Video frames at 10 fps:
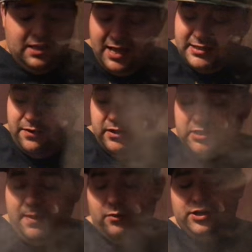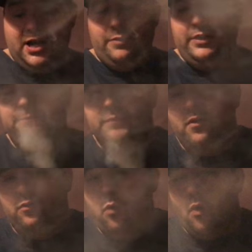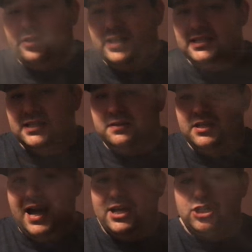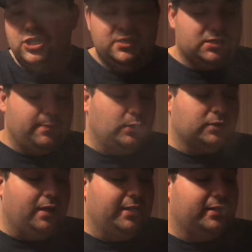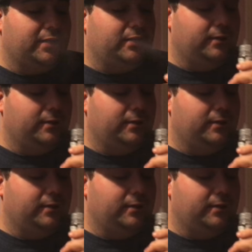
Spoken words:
Let's have a smell, shall we, of what this is actually smells like.